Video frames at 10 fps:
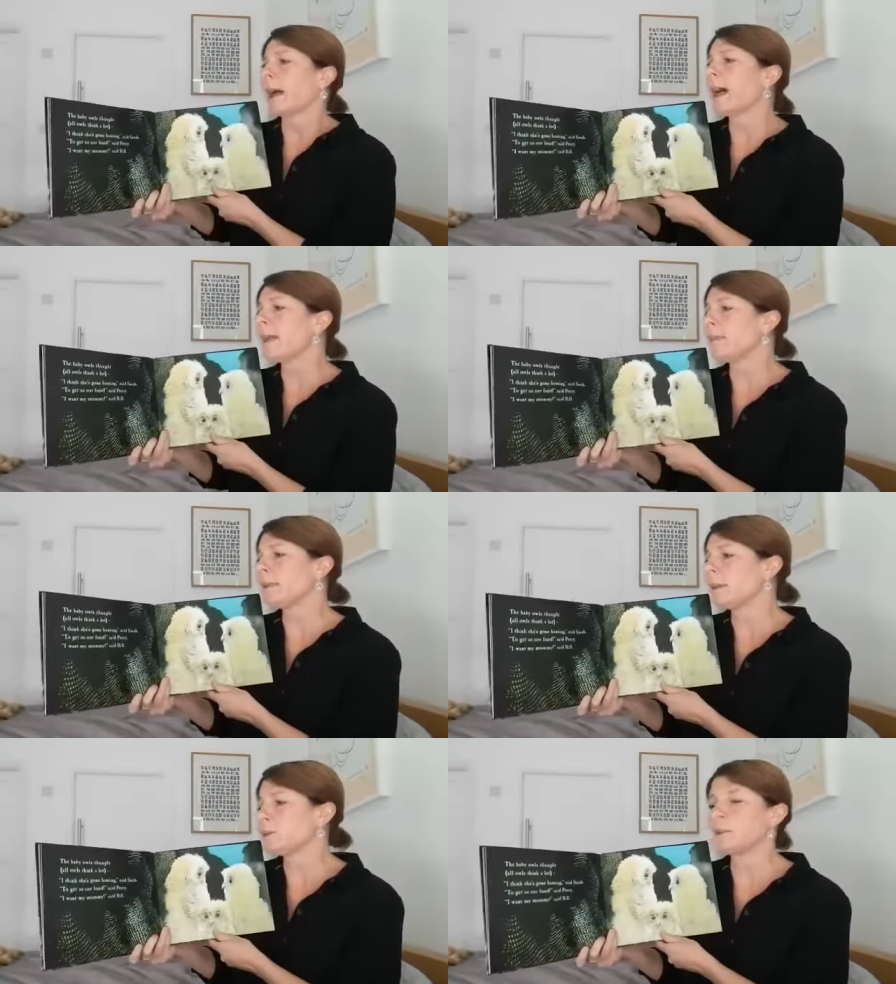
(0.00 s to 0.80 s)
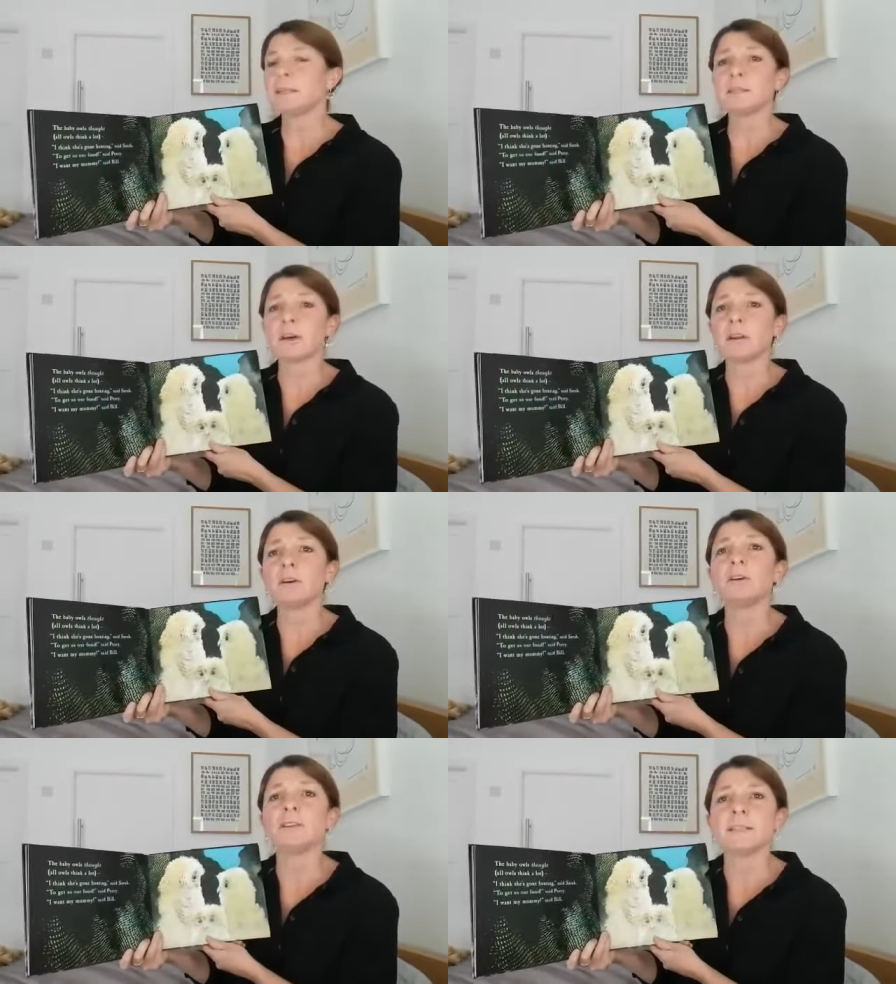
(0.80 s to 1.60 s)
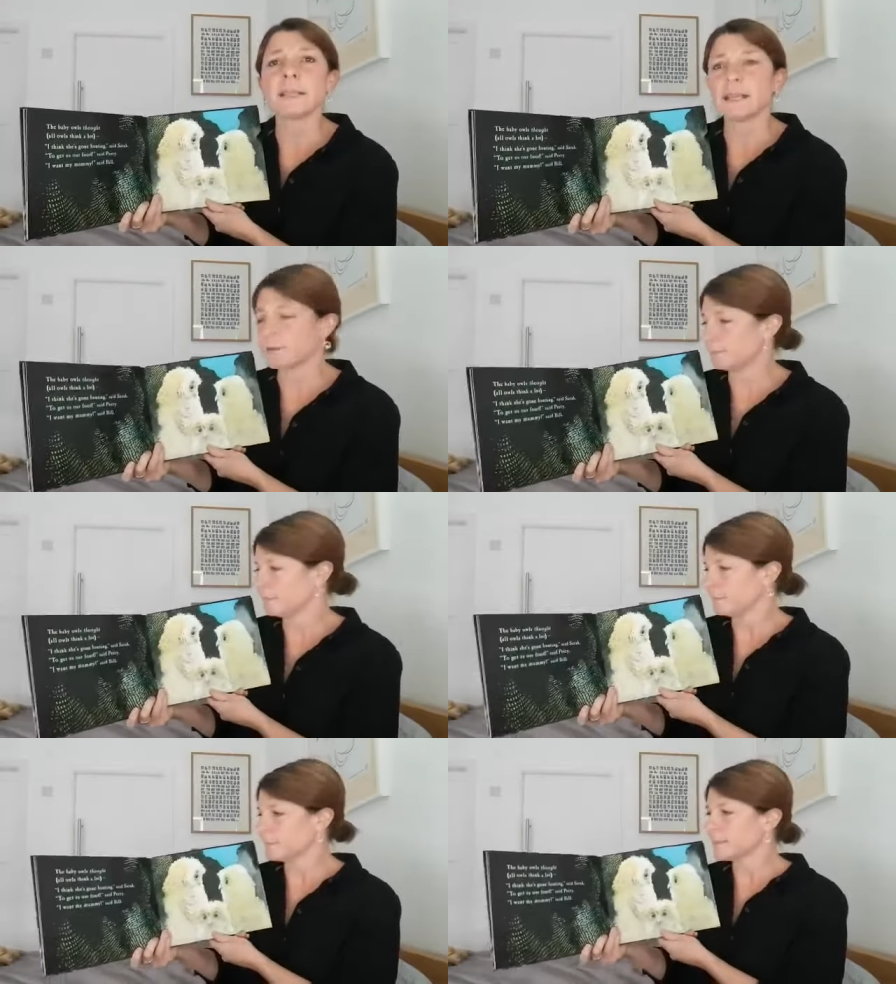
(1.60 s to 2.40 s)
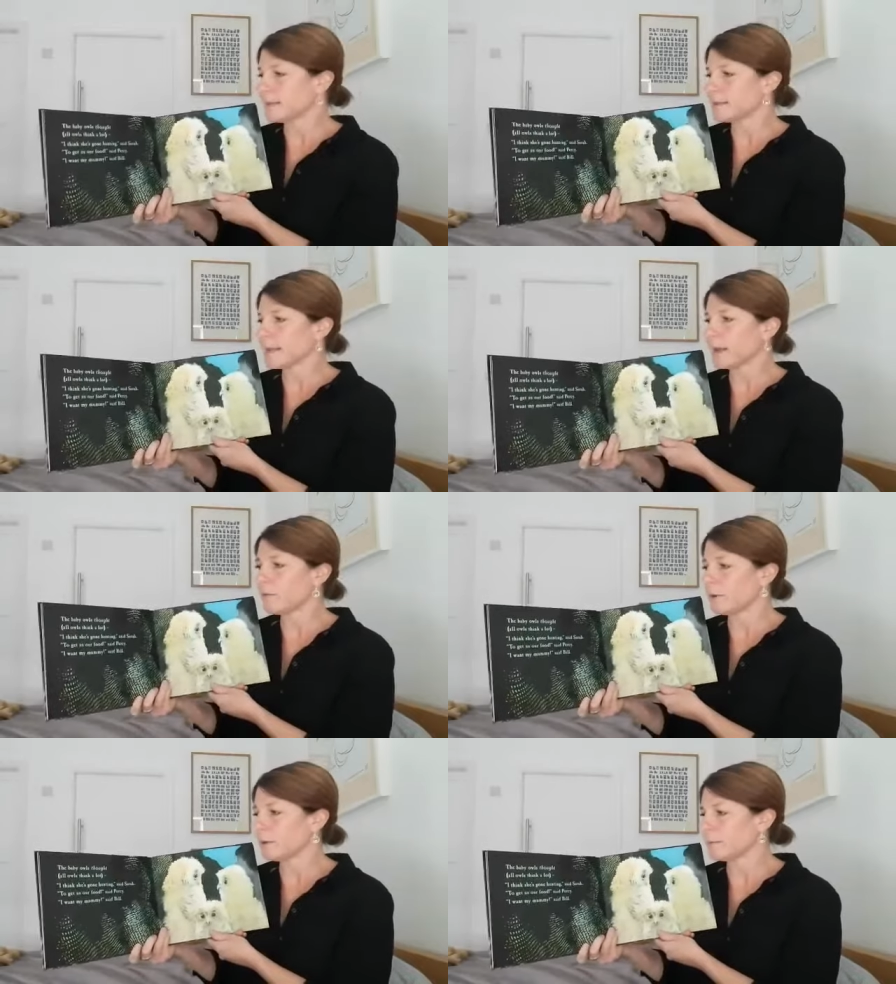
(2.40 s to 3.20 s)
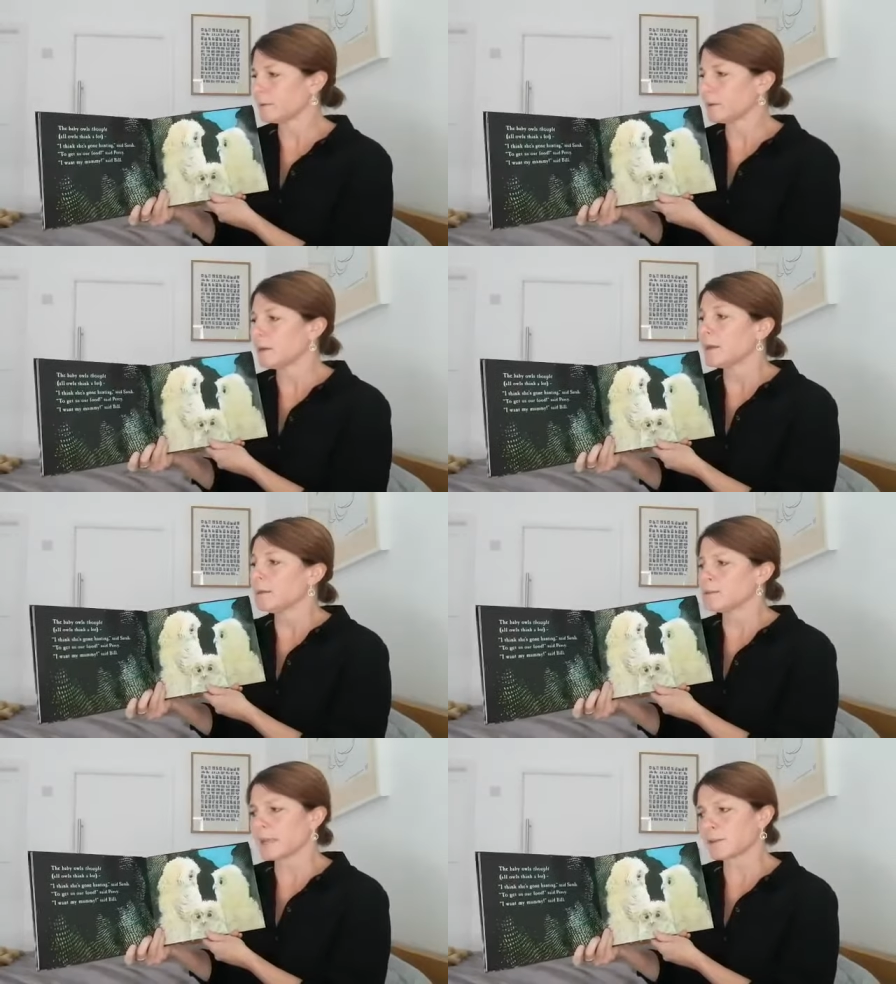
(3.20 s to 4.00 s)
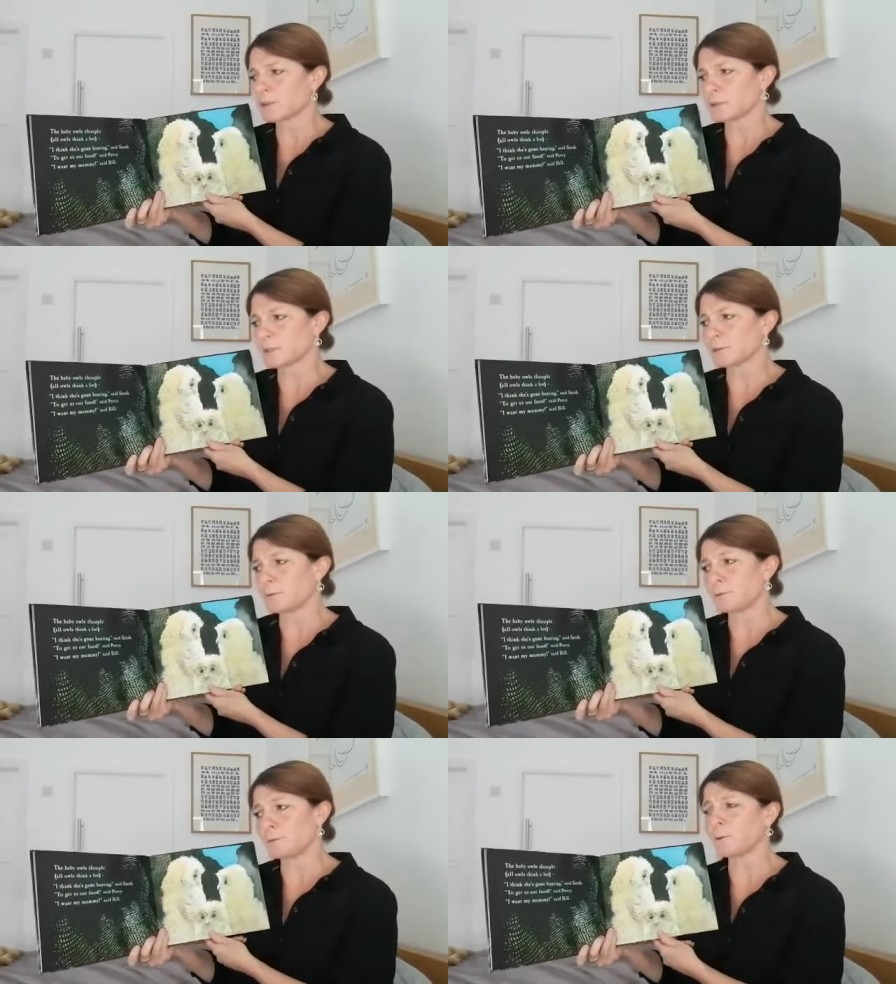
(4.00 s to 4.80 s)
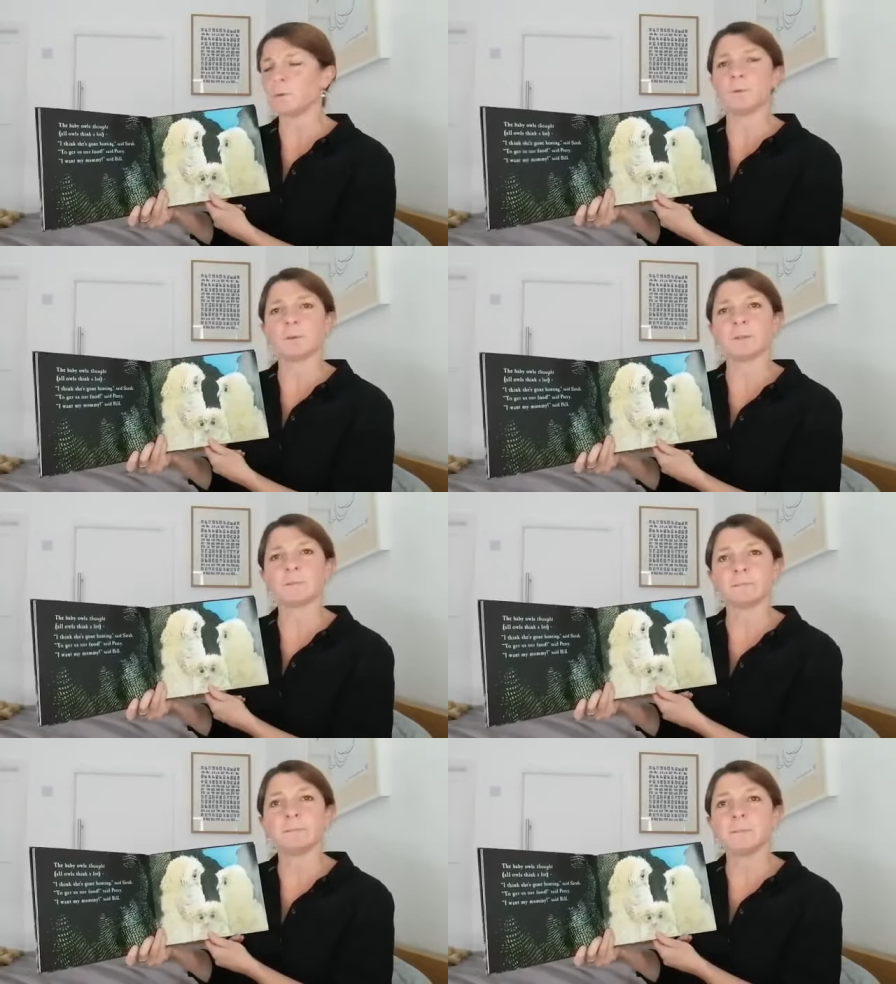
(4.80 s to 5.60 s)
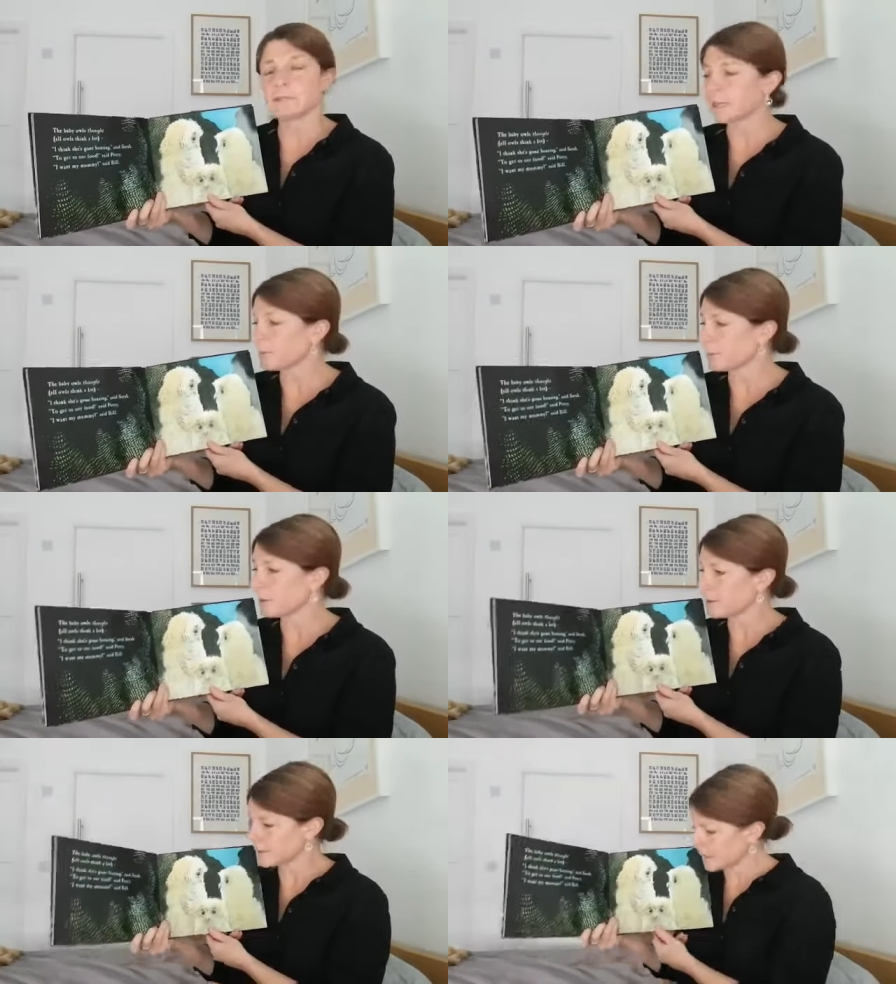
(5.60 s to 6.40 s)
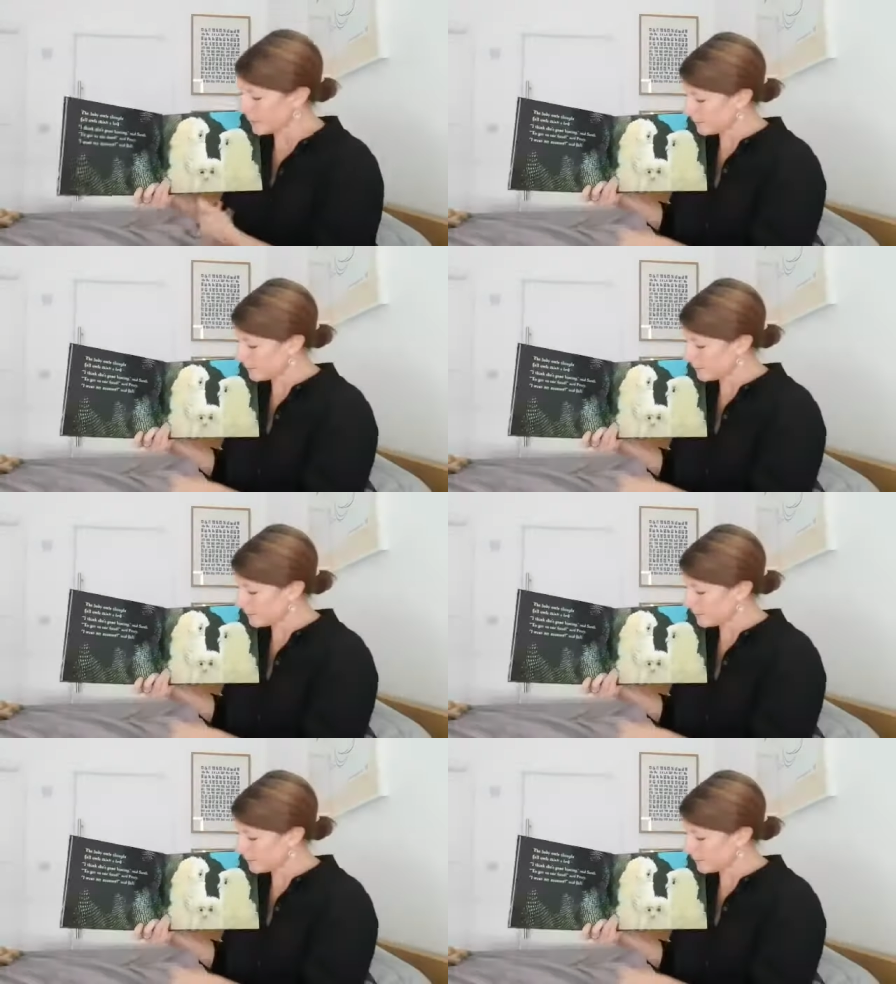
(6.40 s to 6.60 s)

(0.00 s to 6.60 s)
I think she's gone hunting, said Sarah to get us some food, said Percy.